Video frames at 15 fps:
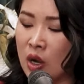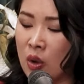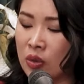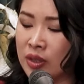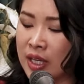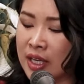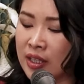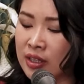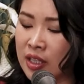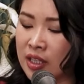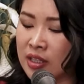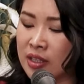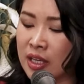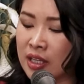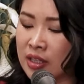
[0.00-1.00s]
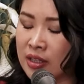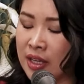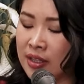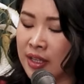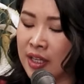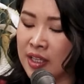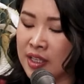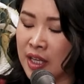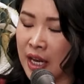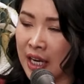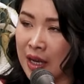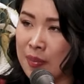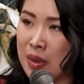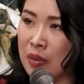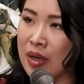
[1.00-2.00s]
hold dick. They're
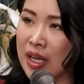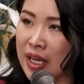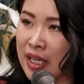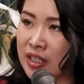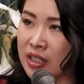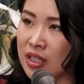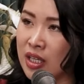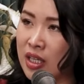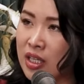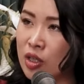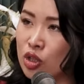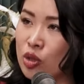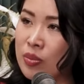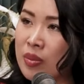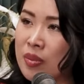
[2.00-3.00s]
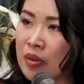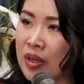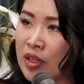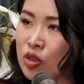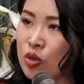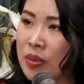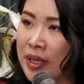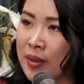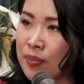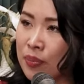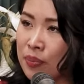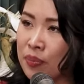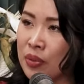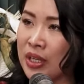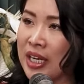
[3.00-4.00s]
like milking it. You shouldn't be milking. You should be like
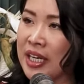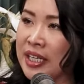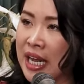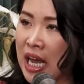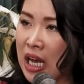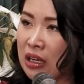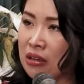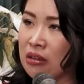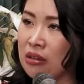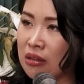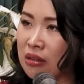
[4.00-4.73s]
putting it down.